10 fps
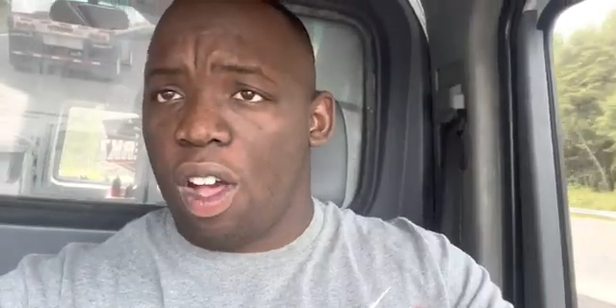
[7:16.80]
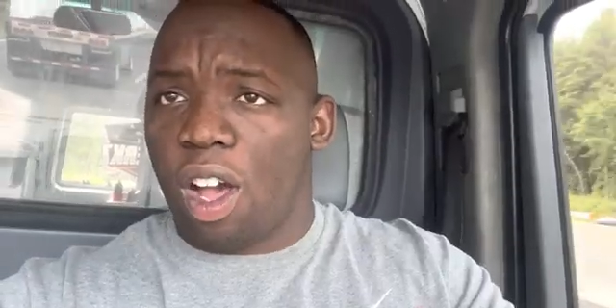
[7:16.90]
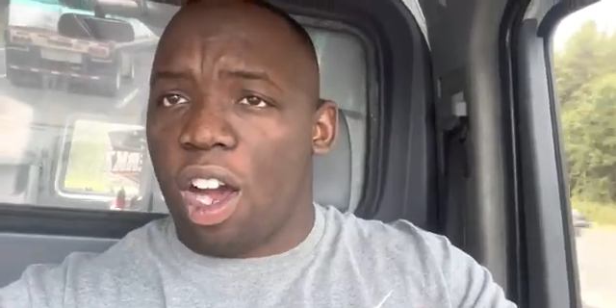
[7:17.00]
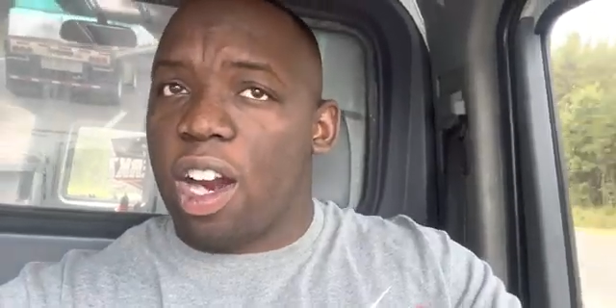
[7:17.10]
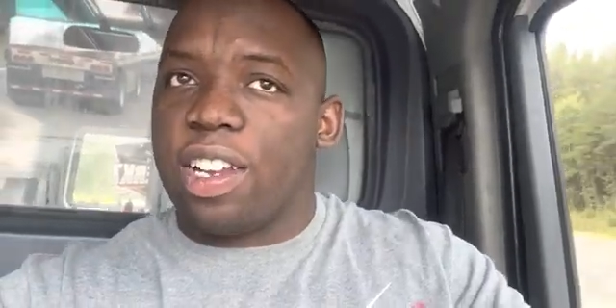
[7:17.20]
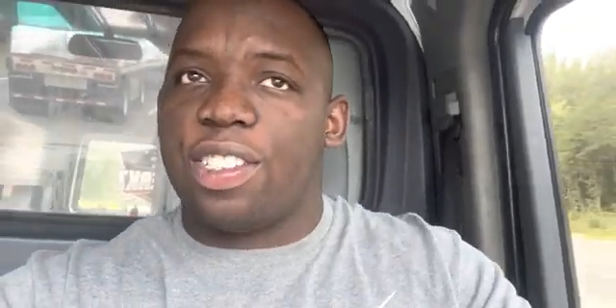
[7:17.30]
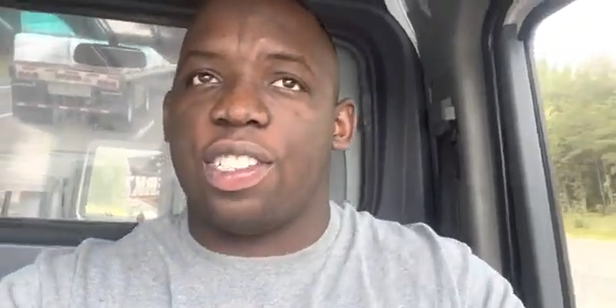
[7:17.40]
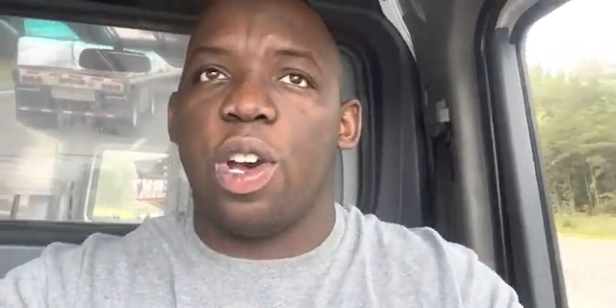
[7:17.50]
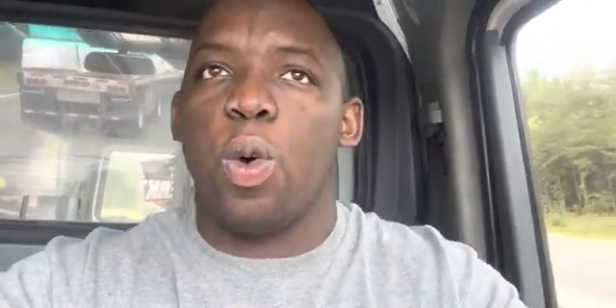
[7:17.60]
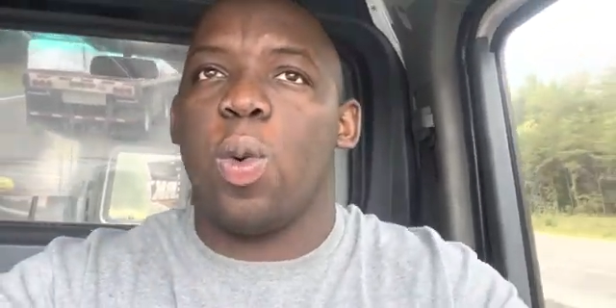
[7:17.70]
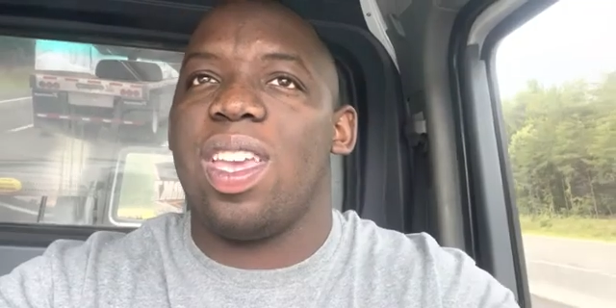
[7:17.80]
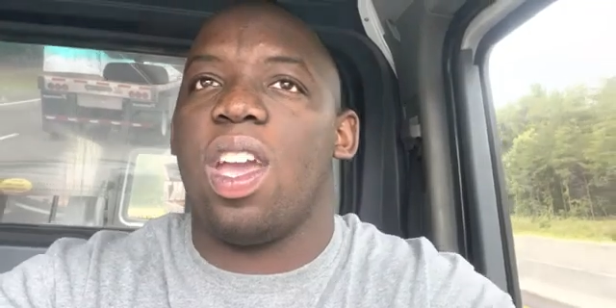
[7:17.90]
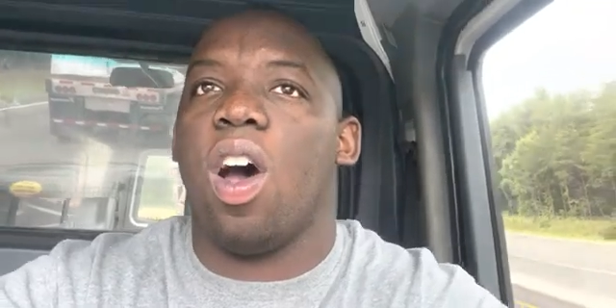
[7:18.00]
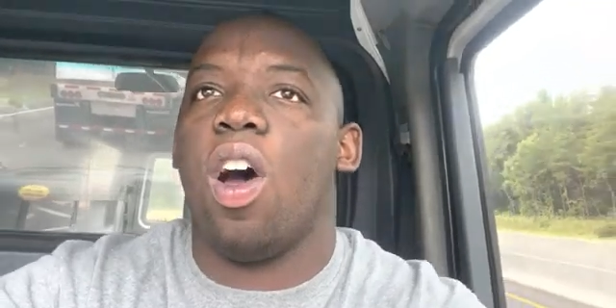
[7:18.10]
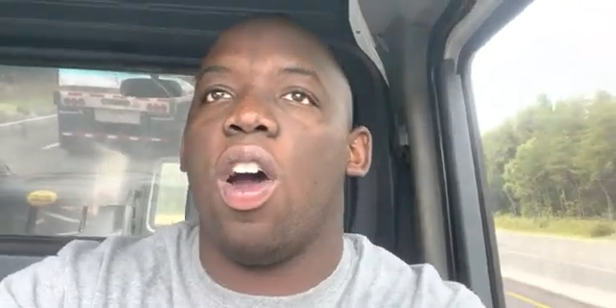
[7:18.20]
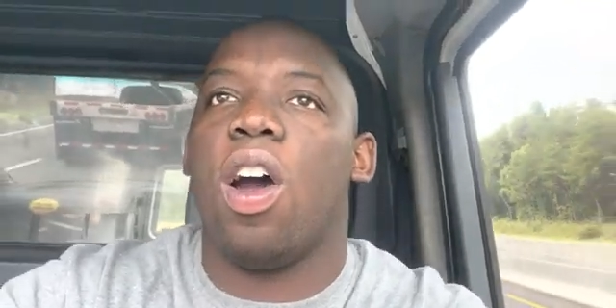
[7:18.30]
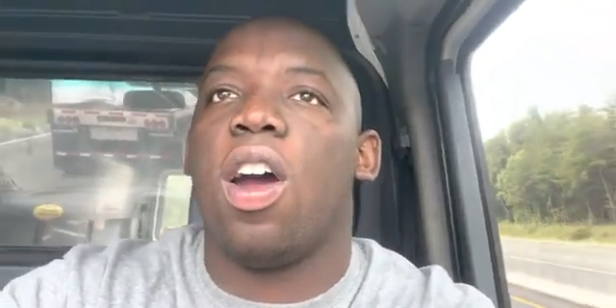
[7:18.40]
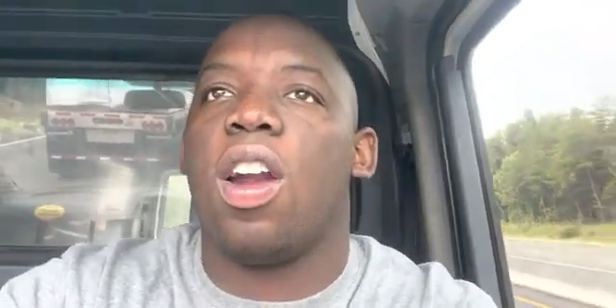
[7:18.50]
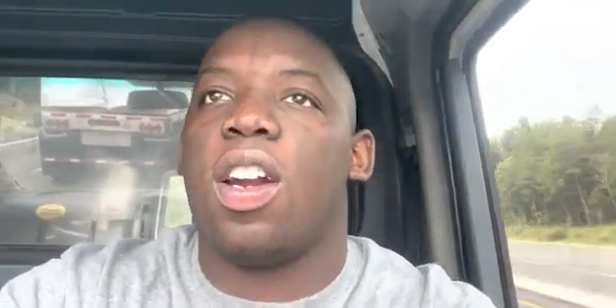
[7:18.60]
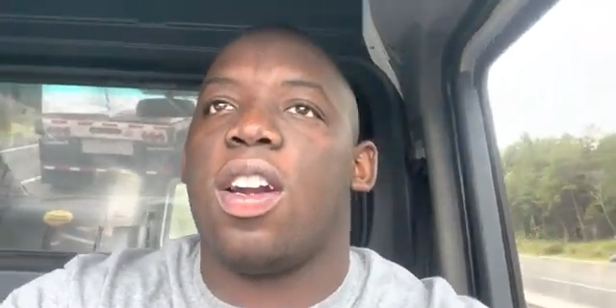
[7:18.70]
All right, so we
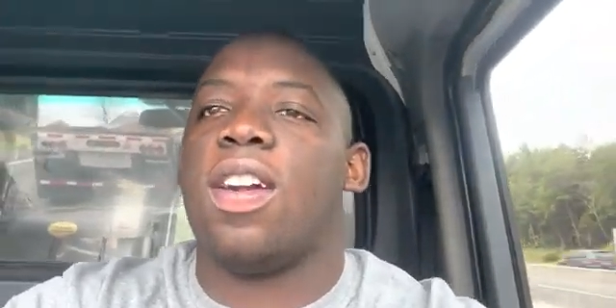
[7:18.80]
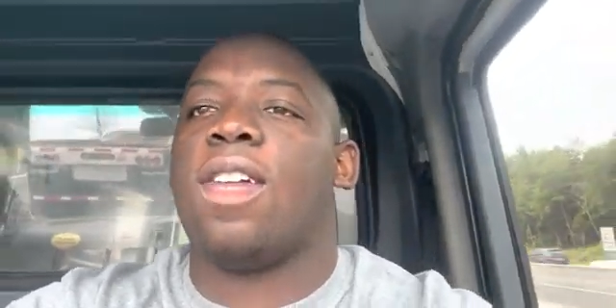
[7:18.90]
are